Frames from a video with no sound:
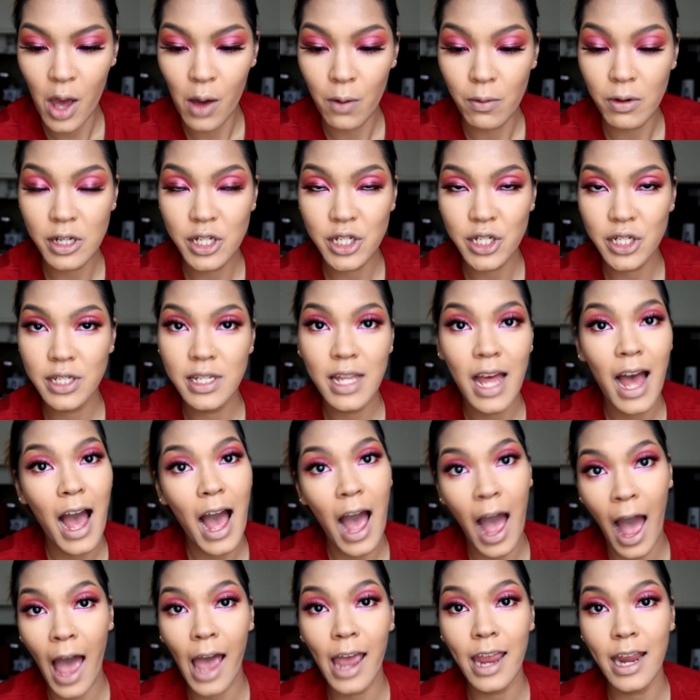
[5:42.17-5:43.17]
which is
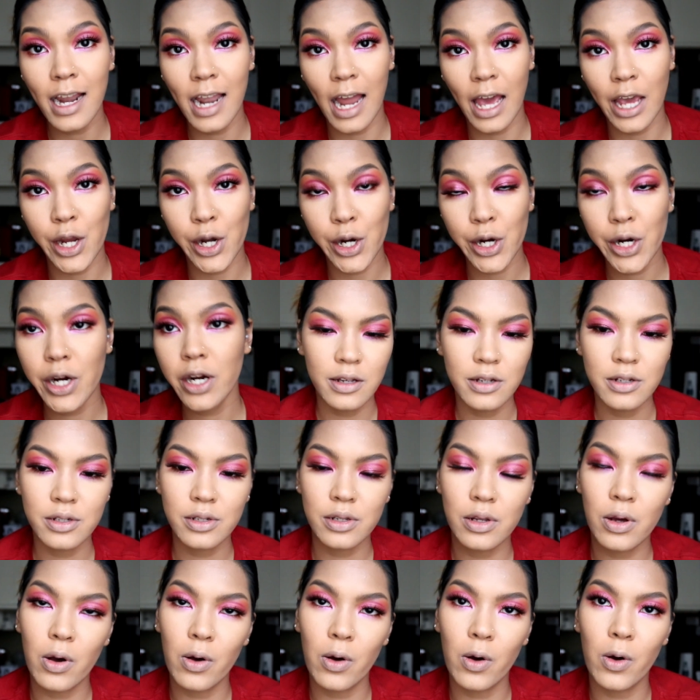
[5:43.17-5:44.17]
highlighter.
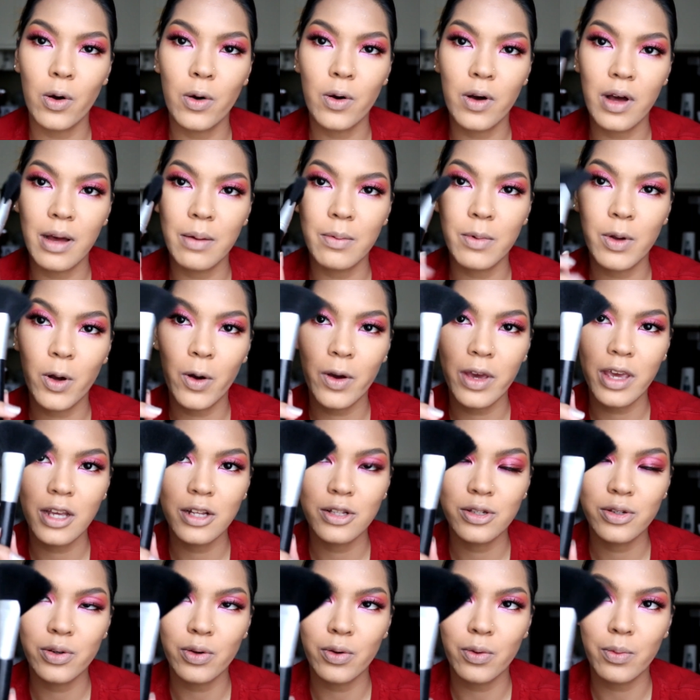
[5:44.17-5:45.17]
So I'm going
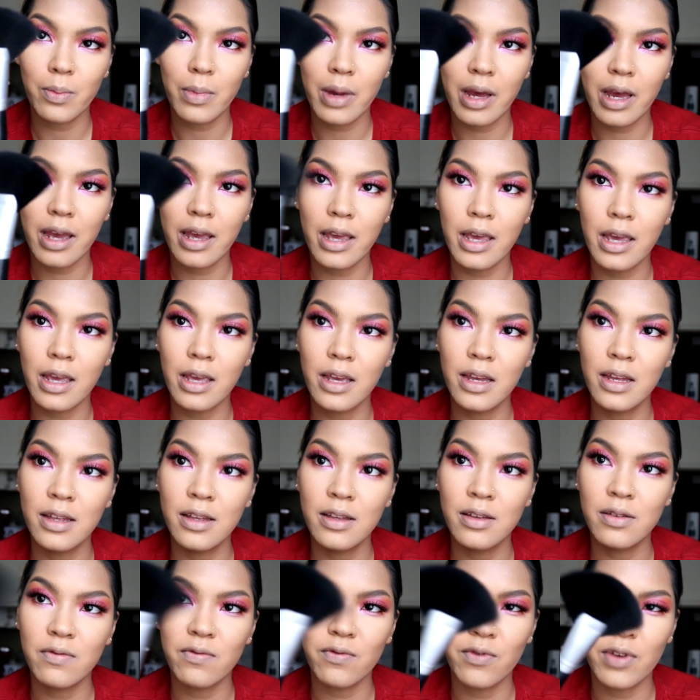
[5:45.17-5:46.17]
to my
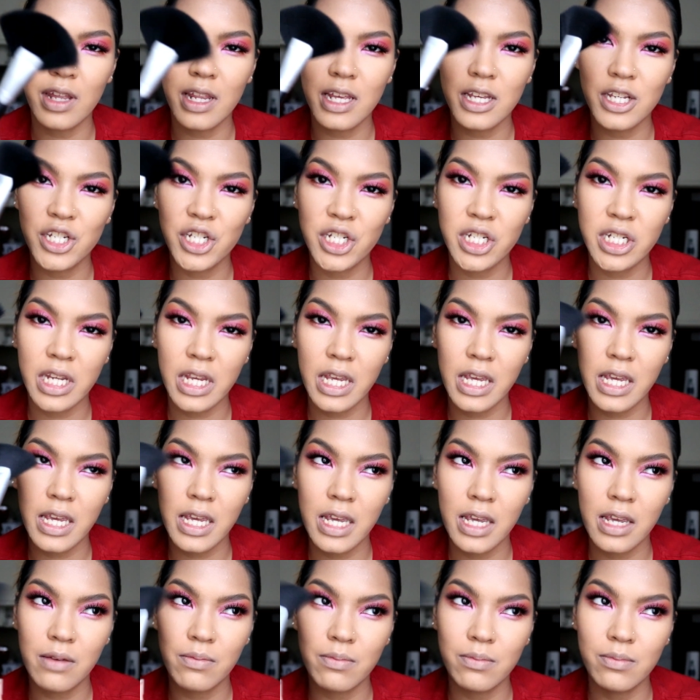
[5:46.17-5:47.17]
really
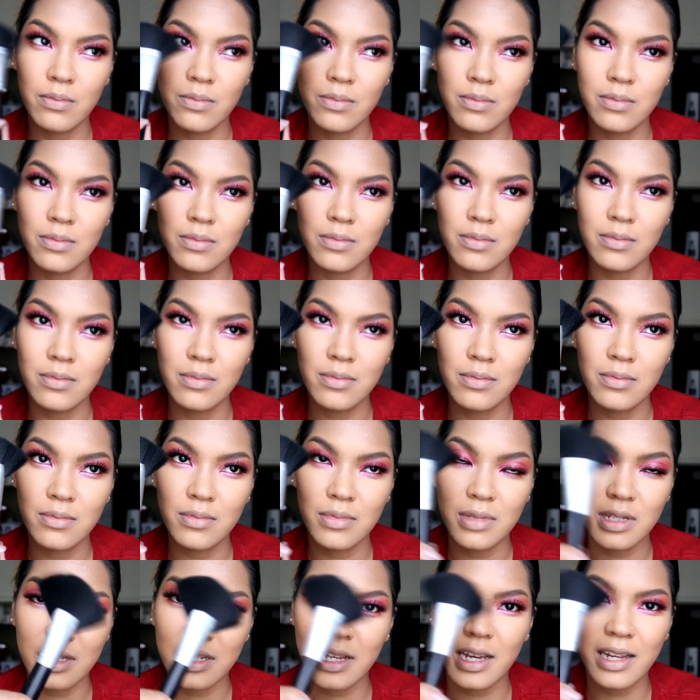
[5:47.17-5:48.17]
cheap
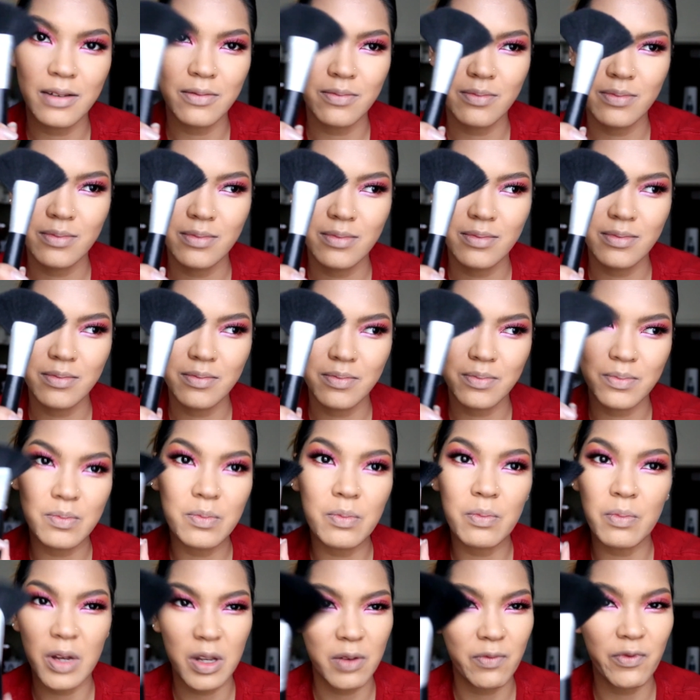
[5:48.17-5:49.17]
but
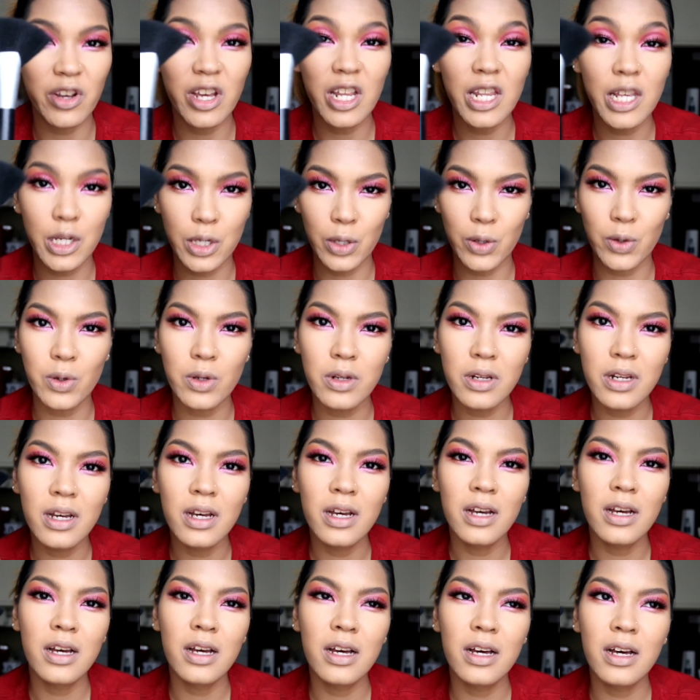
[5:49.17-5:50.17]
really good
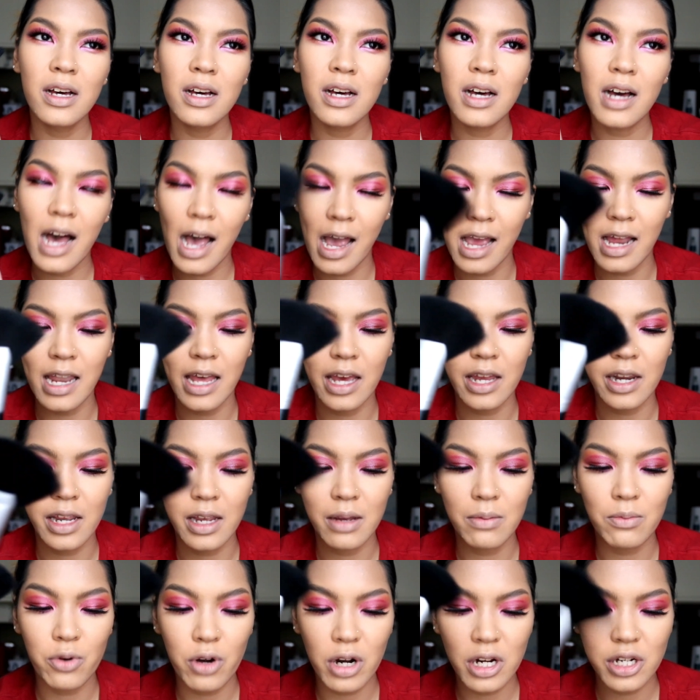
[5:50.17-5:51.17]

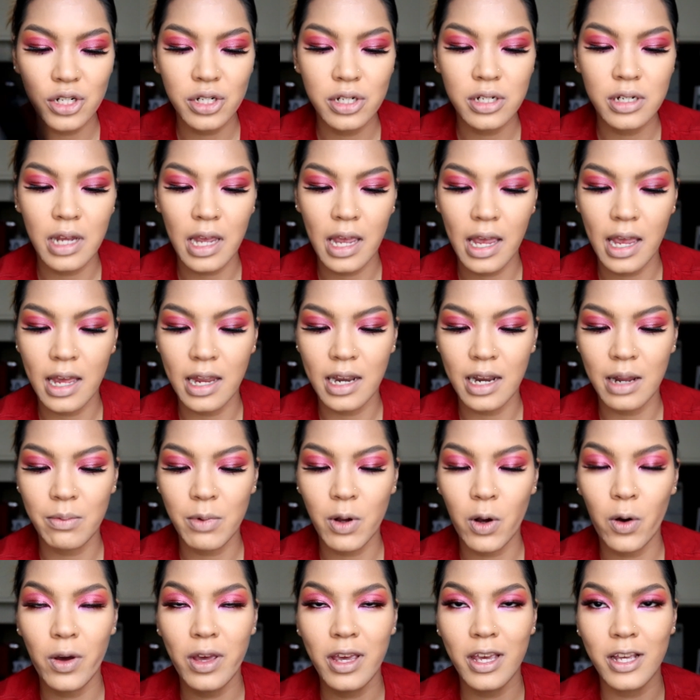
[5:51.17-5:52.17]
highlighting brush, and I'm
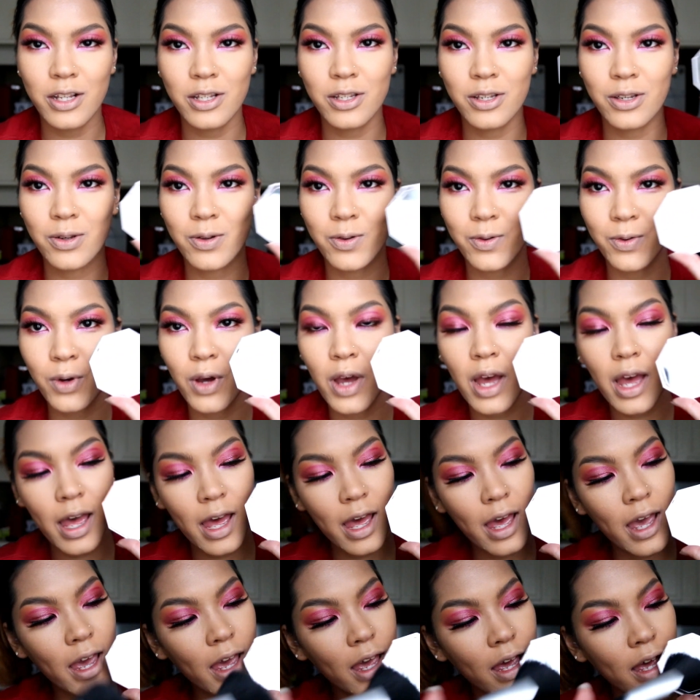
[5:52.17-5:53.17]
going to
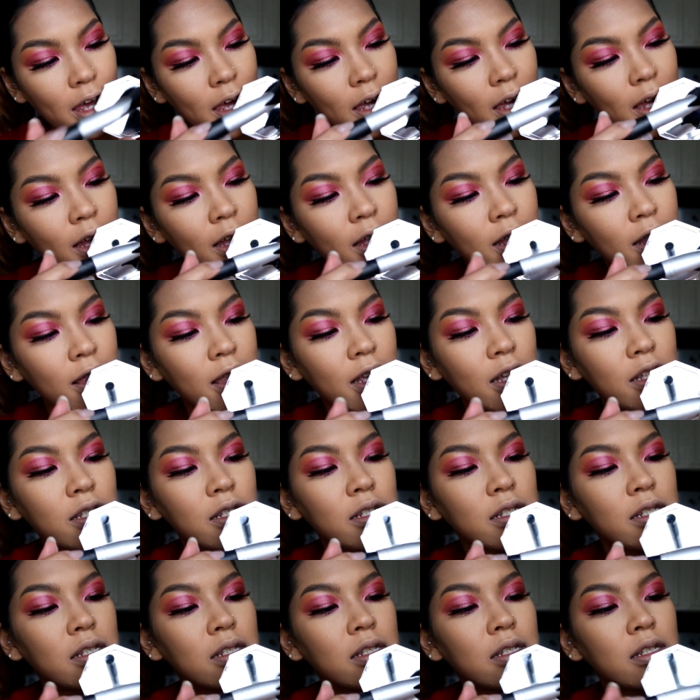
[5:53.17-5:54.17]

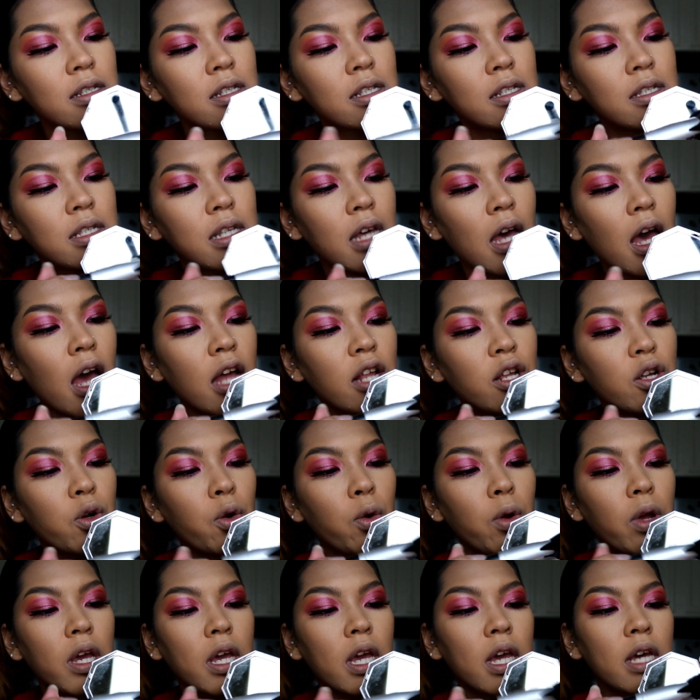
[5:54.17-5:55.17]
this
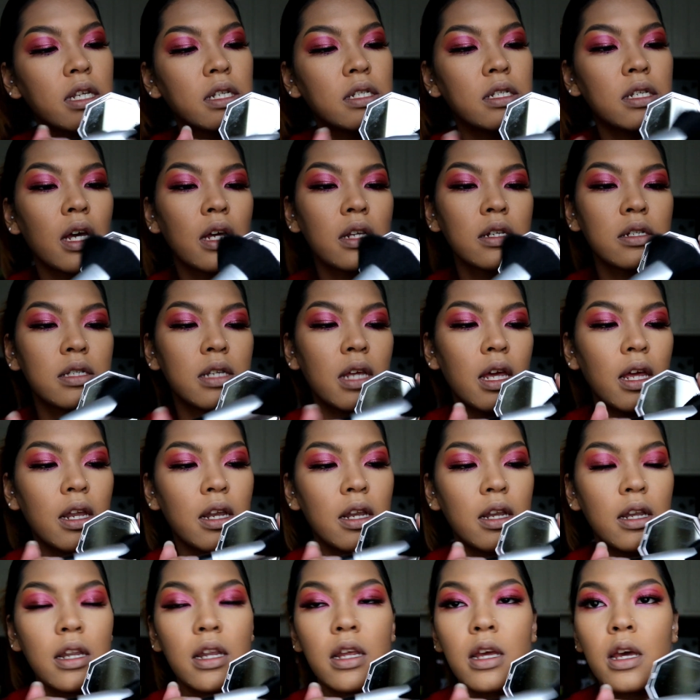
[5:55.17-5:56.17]
Sangria Sunset.
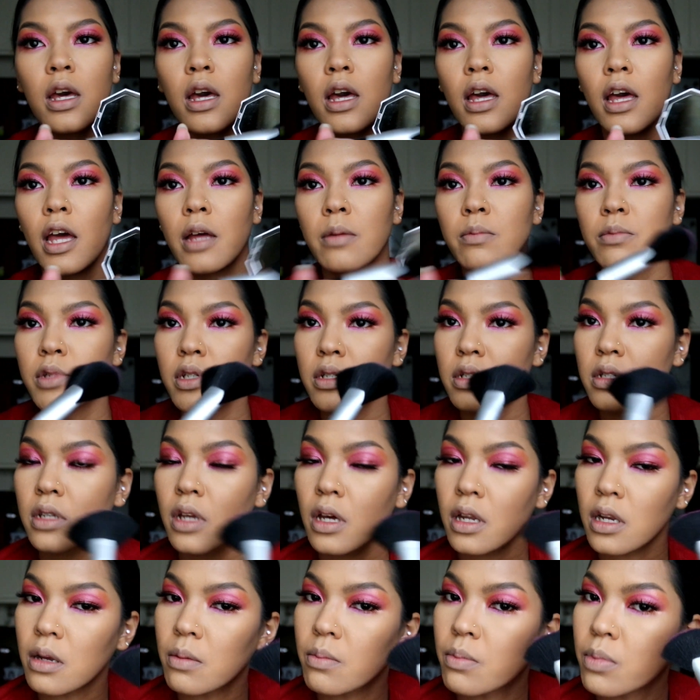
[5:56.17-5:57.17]
I'm just
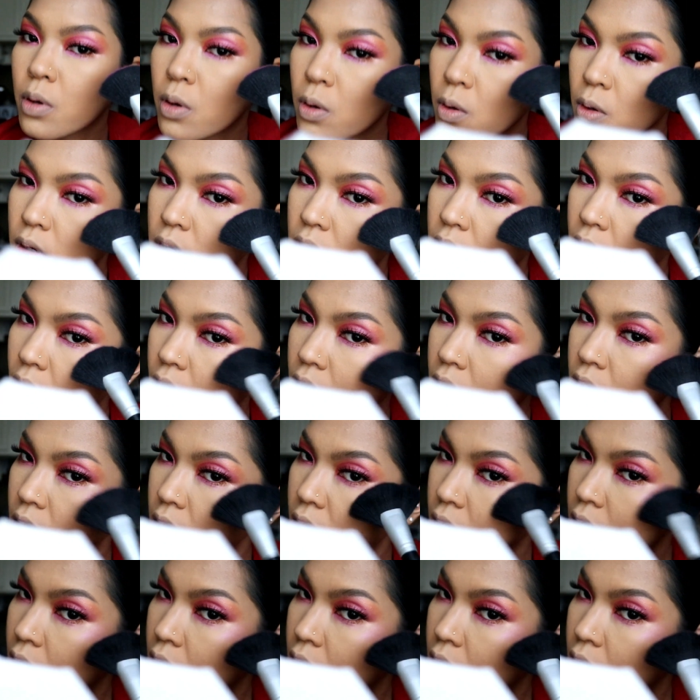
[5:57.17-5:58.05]
gonna put that